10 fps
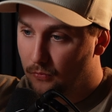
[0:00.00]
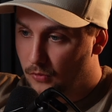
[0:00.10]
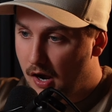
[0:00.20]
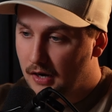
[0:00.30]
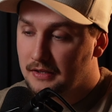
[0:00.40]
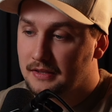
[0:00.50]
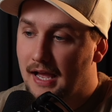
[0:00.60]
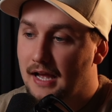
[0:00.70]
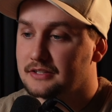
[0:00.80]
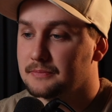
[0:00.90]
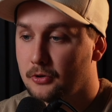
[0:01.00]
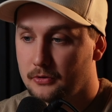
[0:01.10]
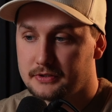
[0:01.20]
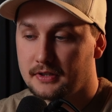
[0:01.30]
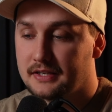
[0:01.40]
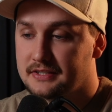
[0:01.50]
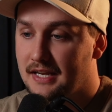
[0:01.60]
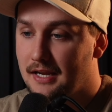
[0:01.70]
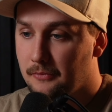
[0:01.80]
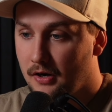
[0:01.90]
rock that personalized
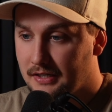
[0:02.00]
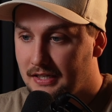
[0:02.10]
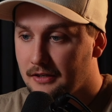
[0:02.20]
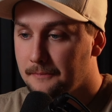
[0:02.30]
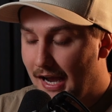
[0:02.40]
name on here.